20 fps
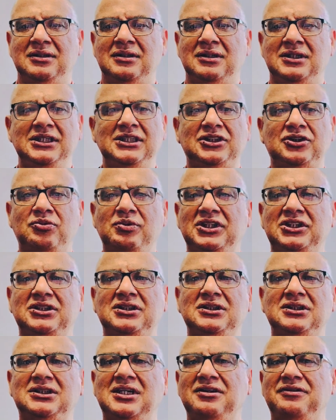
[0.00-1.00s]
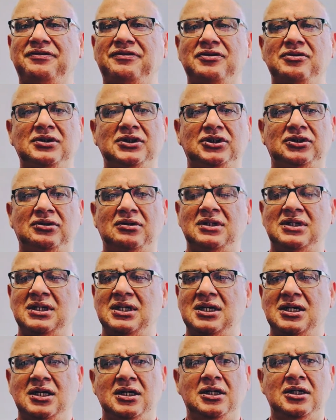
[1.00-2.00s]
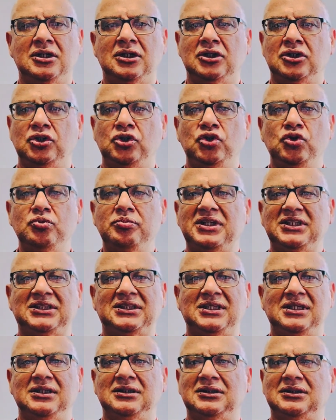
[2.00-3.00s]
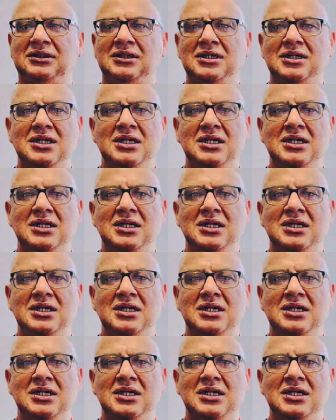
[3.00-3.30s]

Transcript: These questions can focus on numerous things